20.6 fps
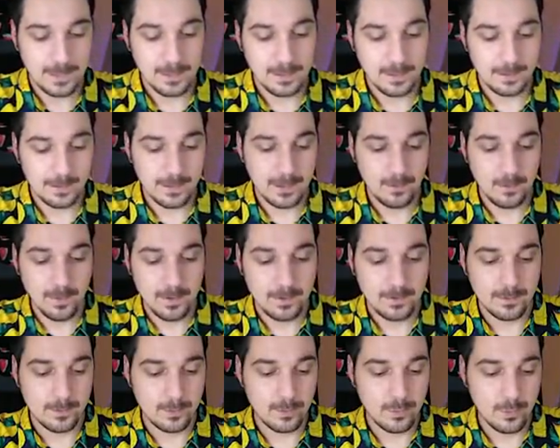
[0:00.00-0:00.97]
Alright,
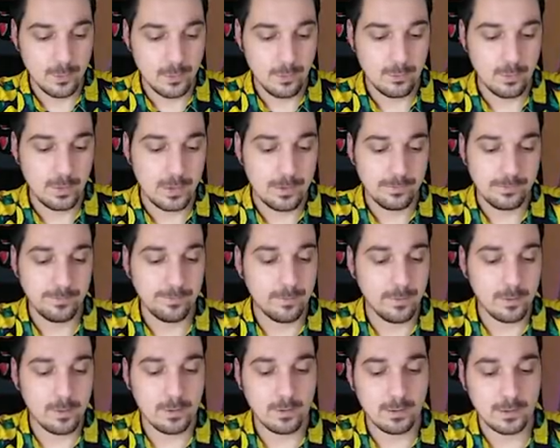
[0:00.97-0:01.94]
one, two, three,
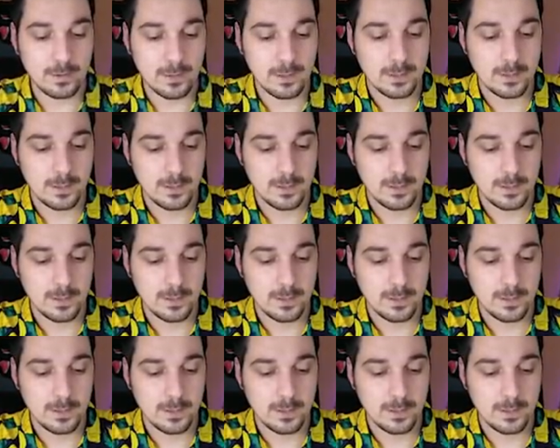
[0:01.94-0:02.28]
four.